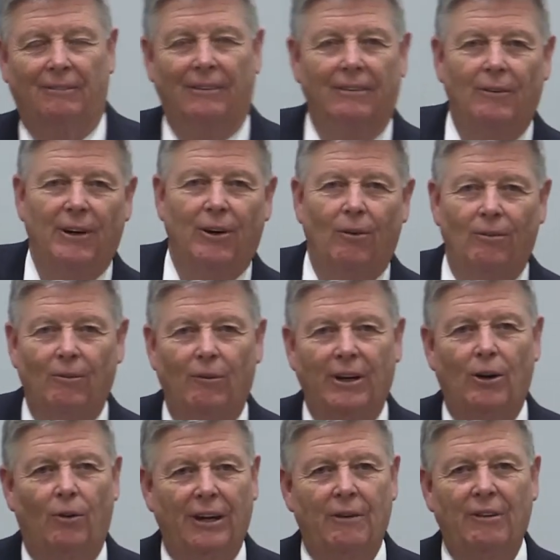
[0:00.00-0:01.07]
we don't, we
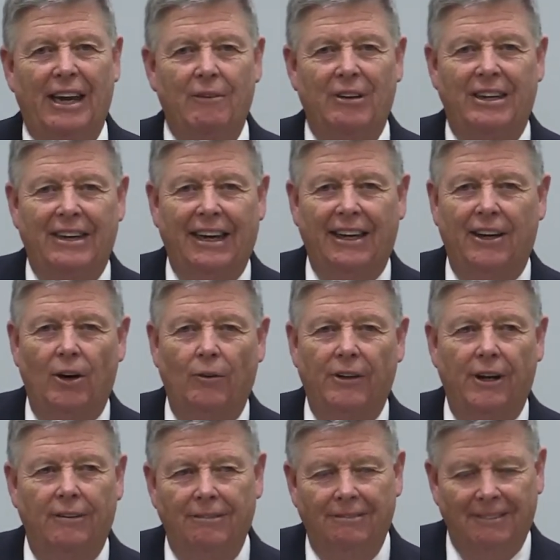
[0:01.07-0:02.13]
don't even give a ticket on
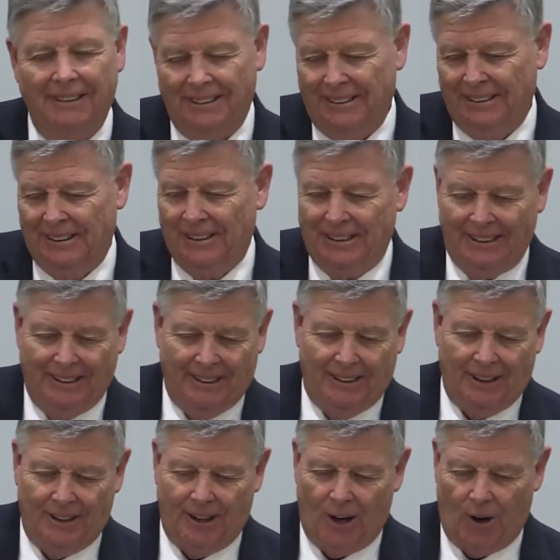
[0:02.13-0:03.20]
the,
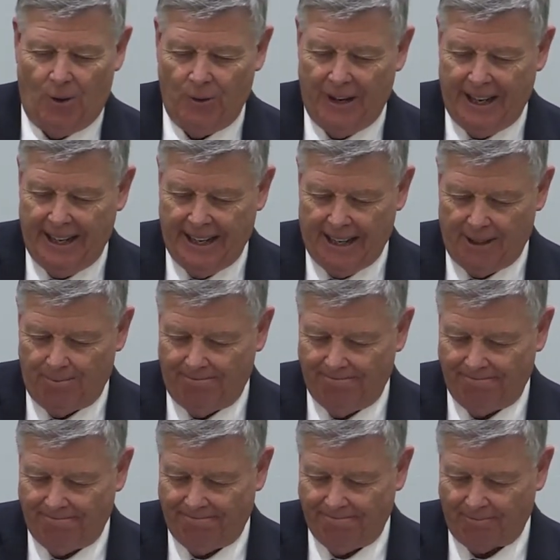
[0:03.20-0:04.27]
on the uh,
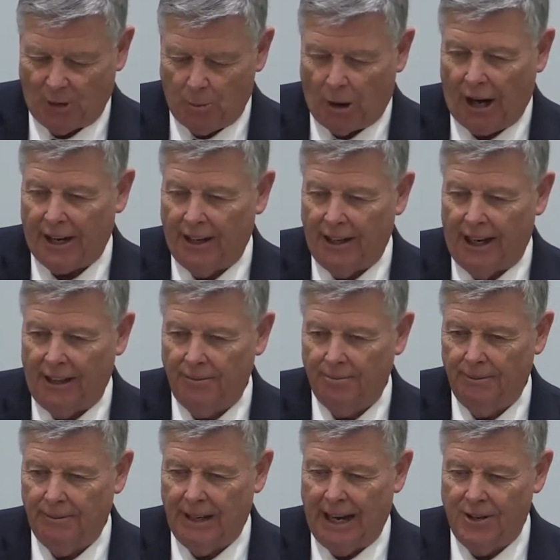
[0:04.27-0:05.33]
parking lot
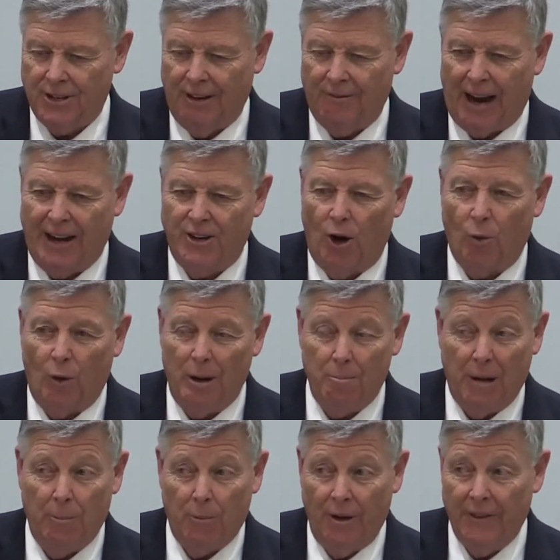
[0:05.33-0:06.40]
as if I don't
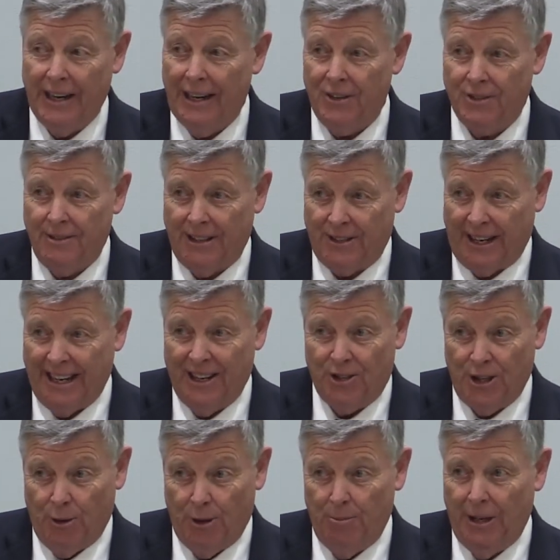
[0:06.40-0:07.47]
remember this, it's an
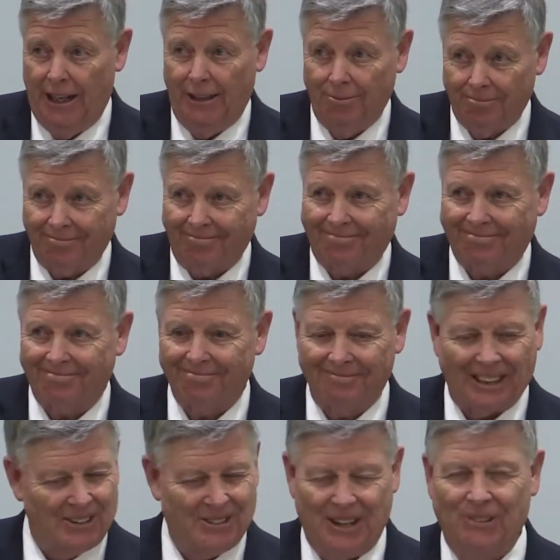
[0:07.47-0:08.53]
issue with me,
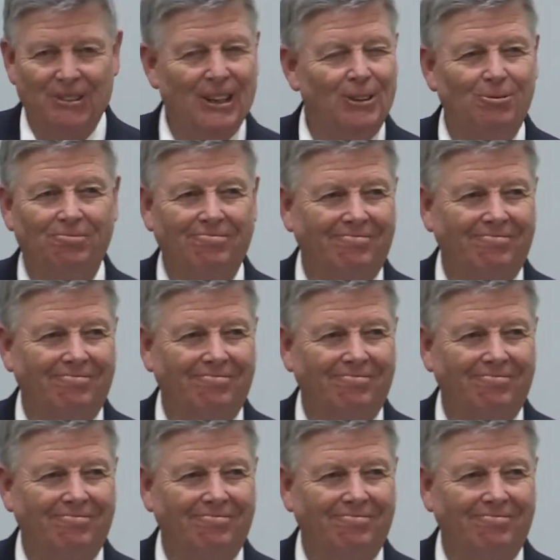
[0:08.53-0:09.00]
I still do.